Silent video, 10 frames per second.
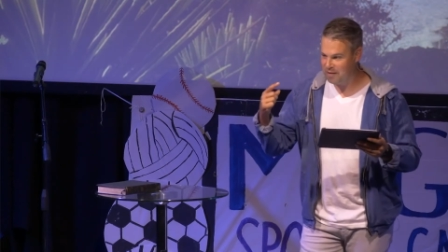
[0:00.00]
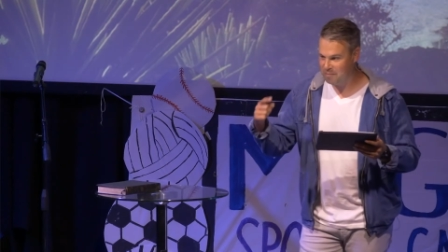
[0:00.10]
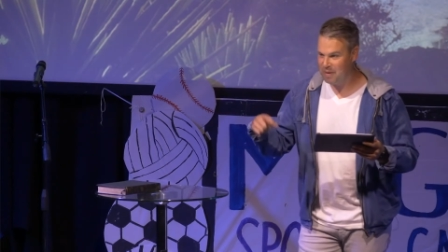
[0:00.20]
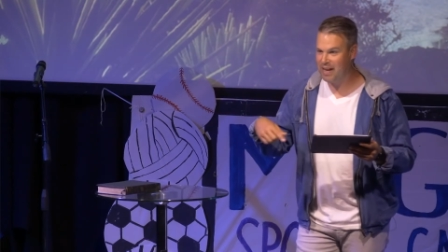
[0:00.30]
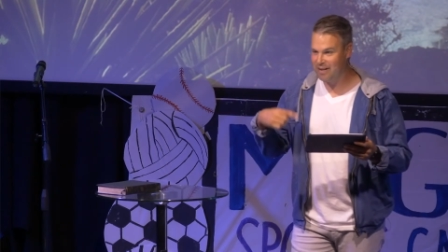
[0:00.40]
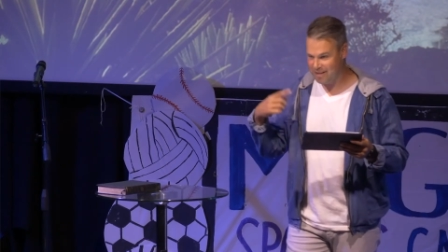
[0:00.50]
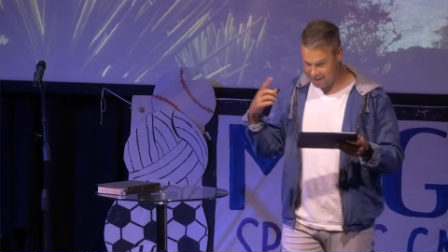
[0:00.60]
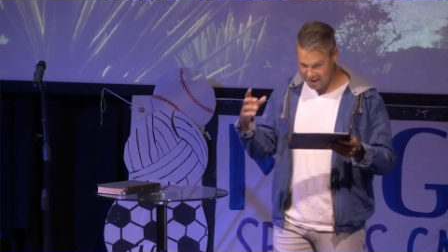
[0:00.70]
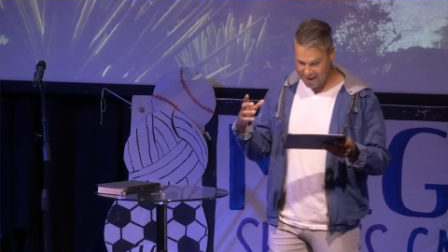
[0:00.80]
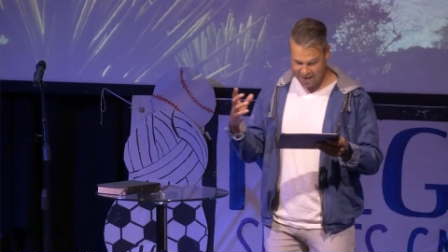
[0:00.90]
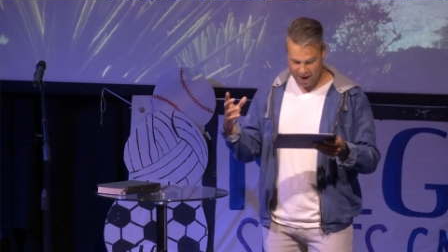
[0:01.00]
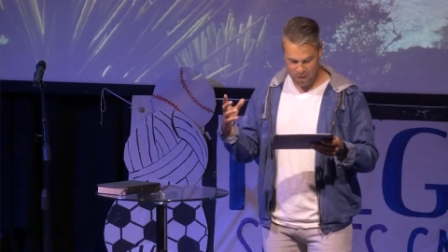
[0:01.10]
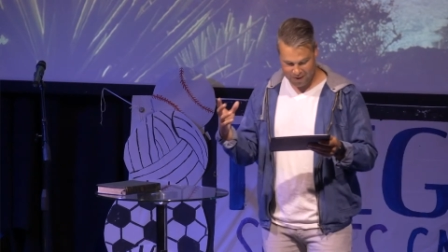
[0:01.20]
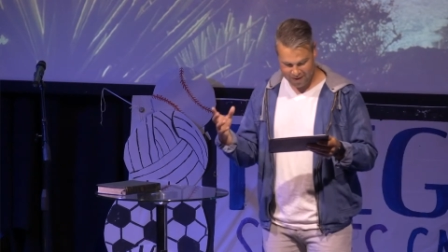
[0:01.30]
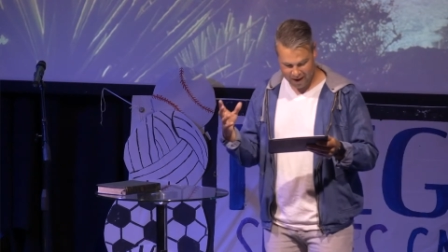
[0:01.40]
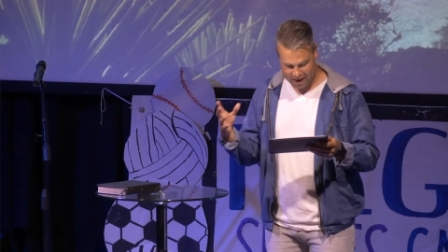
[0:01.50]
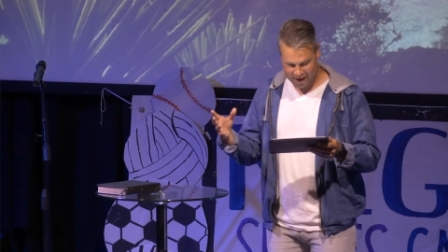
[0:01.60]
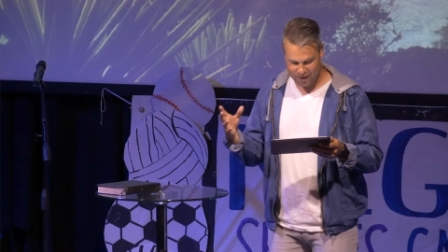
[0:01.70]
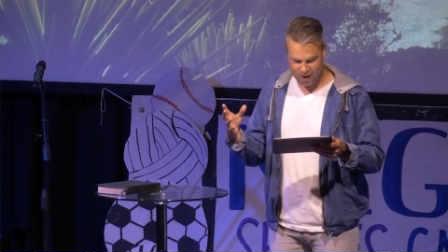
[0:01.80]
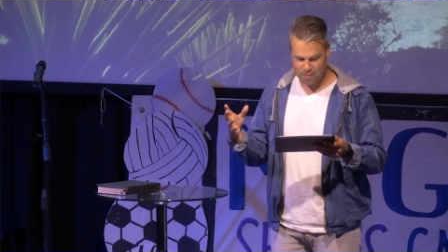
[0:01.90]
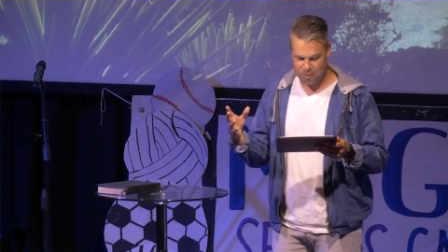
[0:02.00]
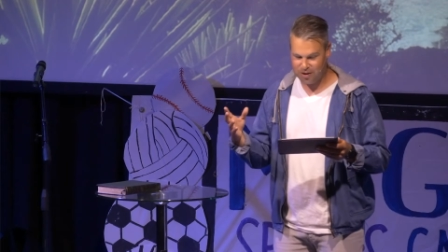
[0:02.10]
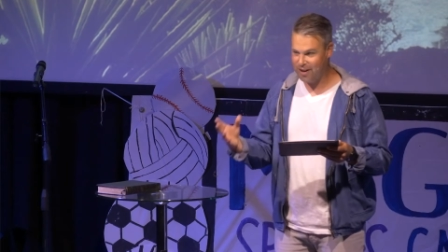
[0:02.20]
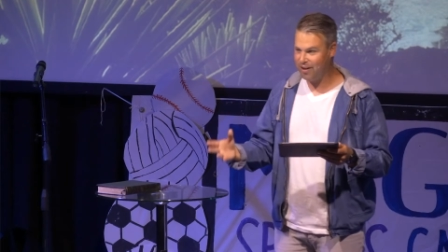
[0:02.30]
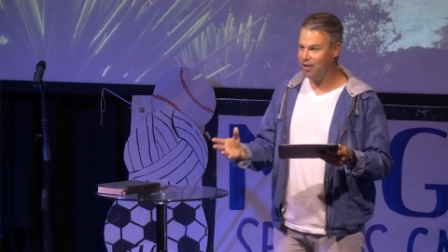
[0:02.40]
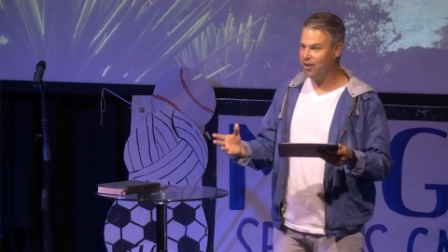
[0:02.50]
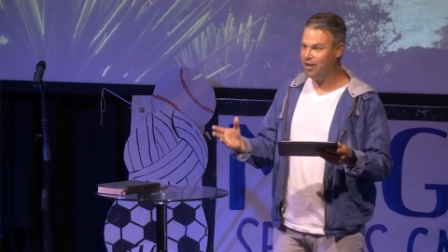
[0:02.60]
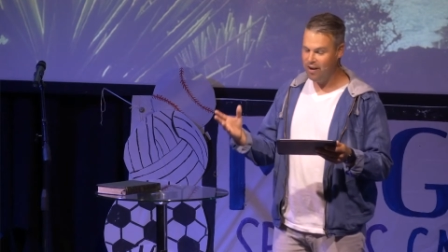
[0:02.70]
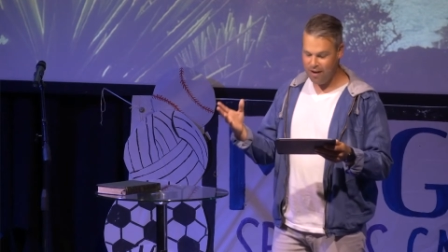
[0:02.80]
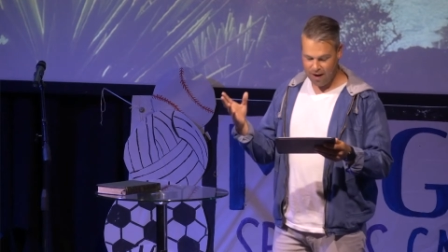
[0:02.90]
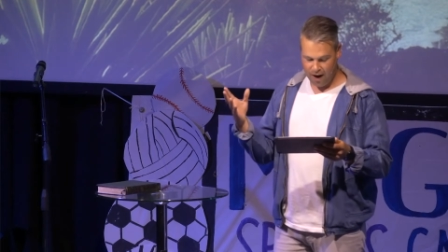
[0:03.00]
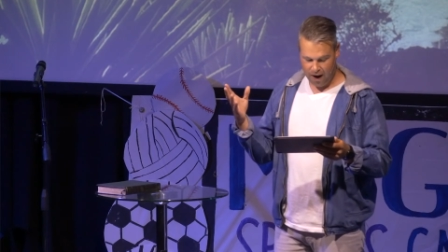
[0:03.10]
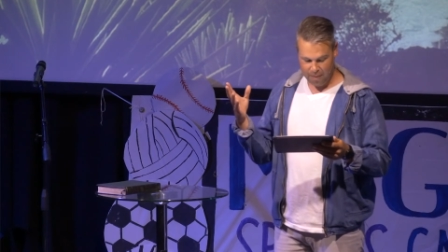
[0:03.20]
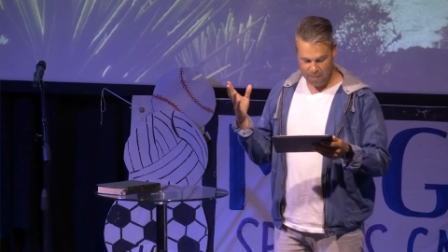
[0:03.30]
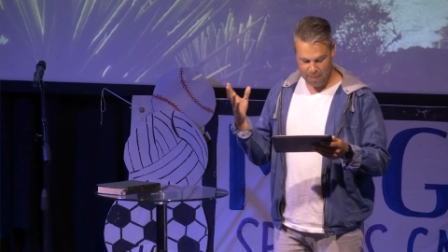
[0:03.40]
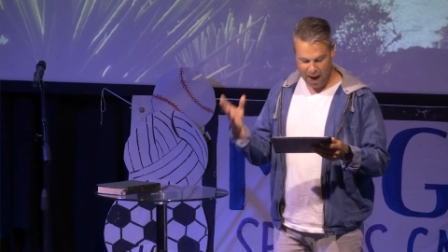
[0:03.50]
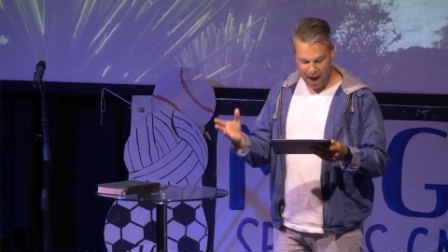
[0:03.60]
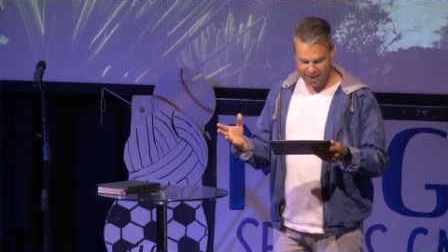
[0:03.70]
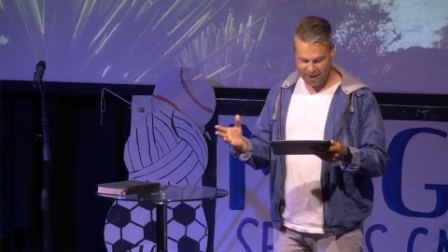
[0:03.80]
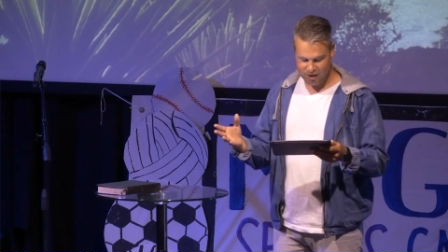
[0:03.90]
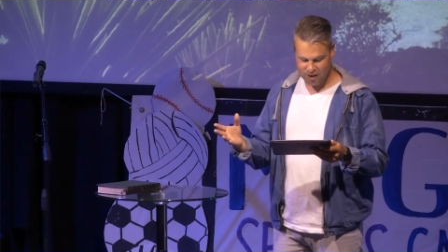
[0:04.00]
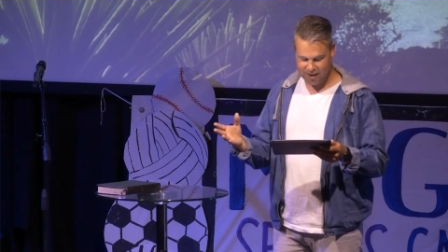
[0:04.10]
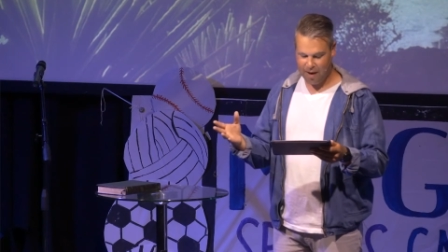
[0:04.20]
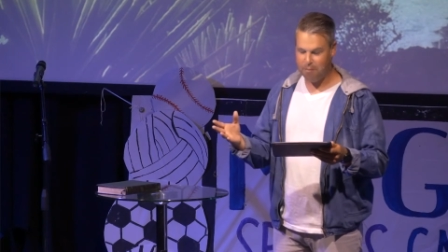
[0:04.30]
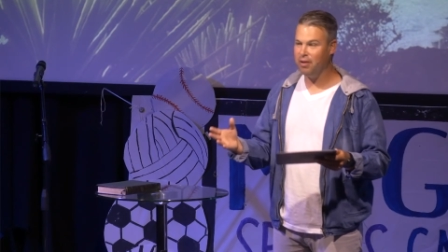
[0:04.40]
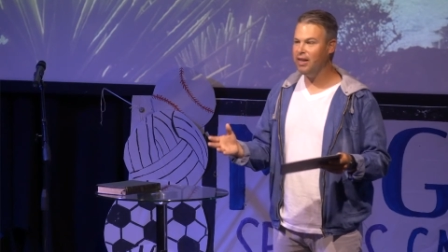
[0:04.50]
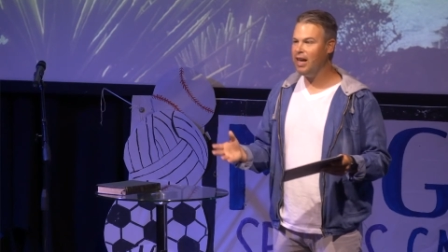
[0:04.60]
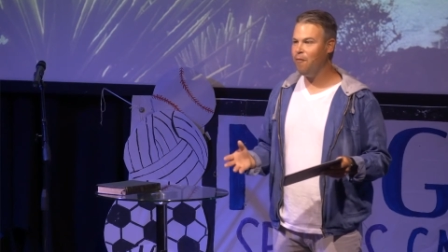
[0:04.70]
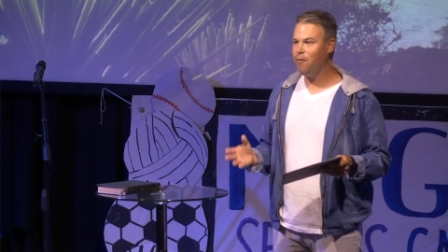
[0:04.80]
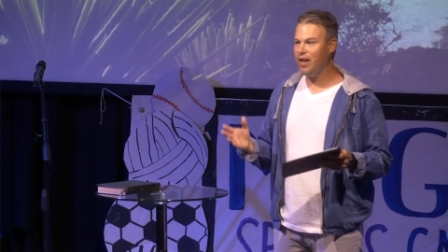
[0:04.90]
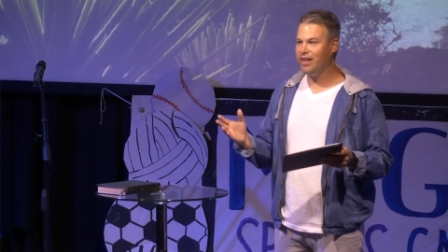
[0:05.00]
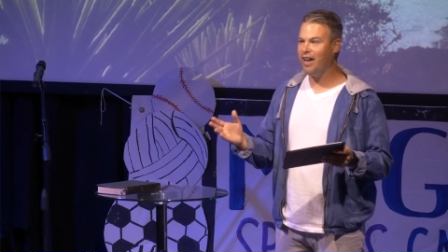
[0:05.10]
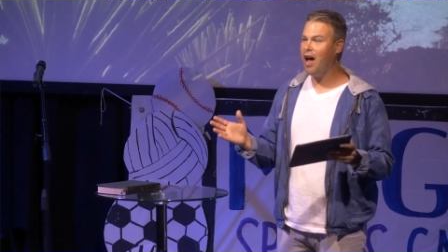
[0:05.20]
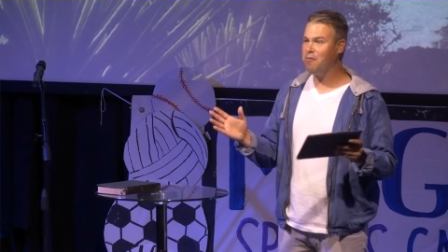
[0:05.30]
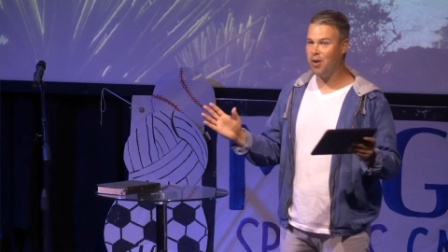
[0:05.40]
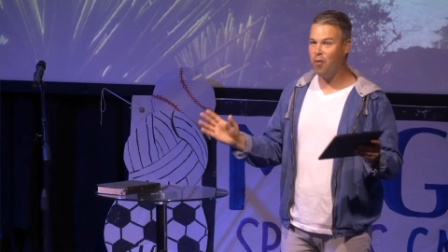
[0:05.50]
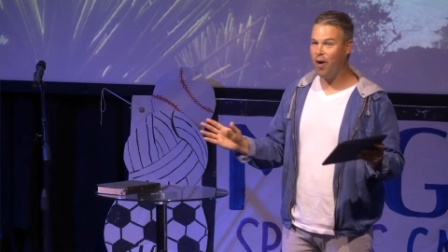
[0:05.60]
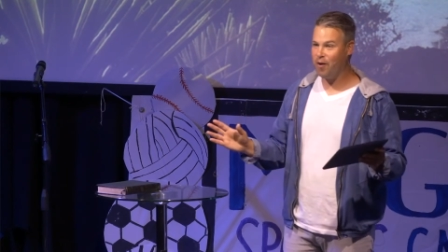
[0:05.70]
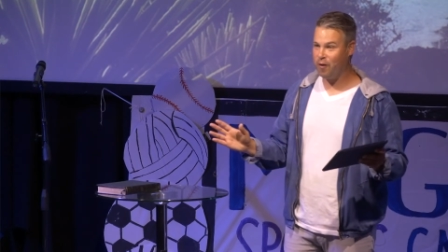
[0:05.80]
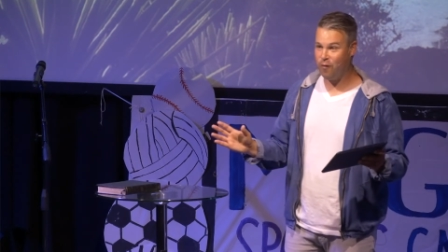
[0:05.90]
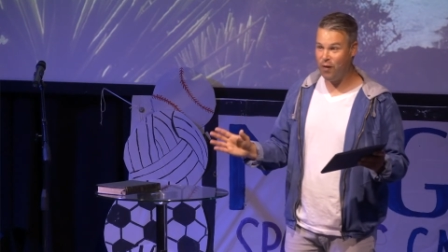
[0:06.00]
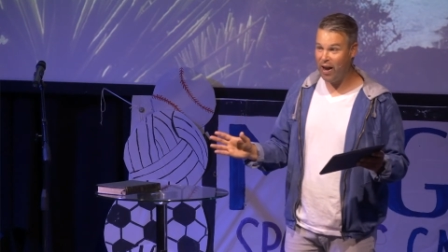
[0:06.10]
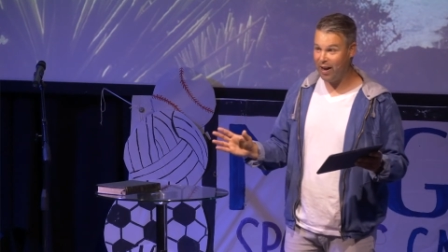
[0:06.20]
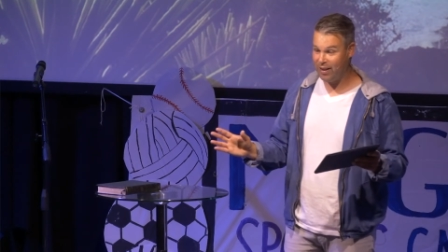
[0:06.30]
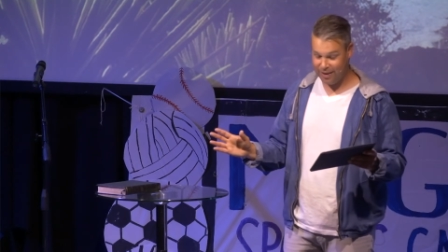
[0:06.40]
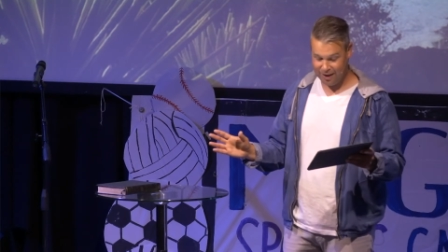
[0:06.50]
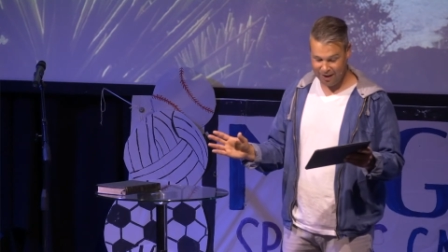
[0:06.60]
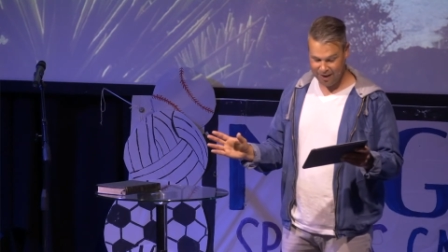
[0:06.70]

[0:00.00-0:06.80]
began to see as I was studying this particular passage is that belief in God requires faith,